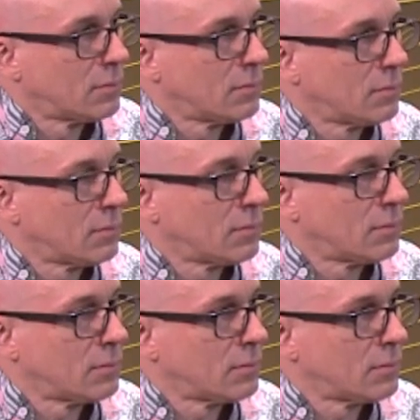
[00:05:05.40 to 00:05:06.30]

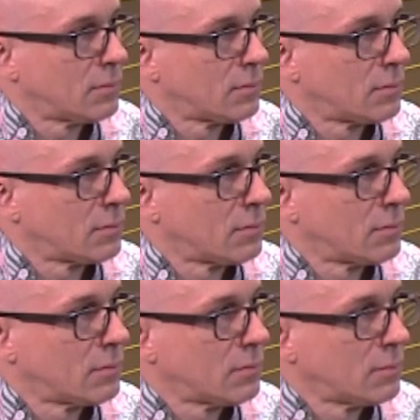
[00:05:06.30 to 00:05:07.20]

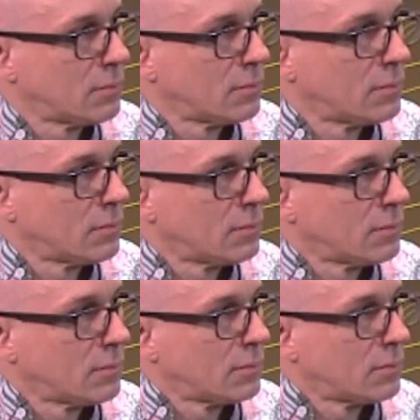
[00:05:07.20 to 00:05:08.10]

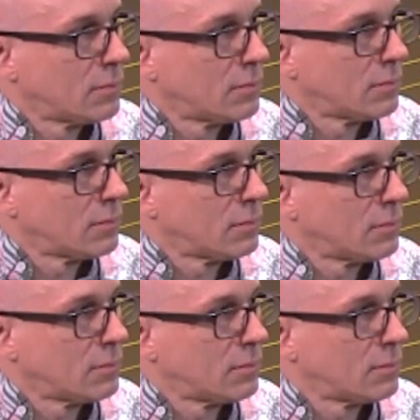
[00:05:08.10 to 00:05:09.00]

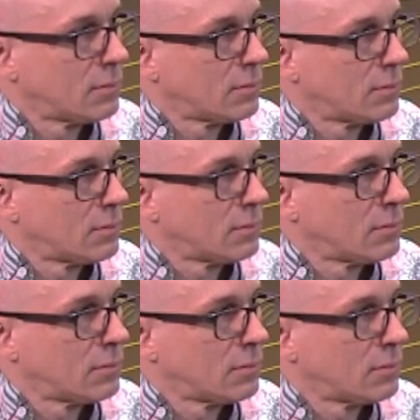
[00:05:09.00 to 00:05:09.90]

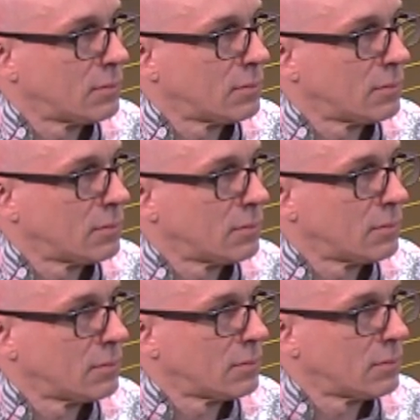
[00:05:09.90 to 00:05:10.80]

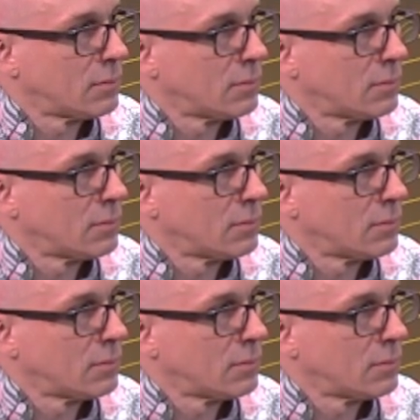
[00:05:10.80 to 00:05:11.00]
The person shown says nothing.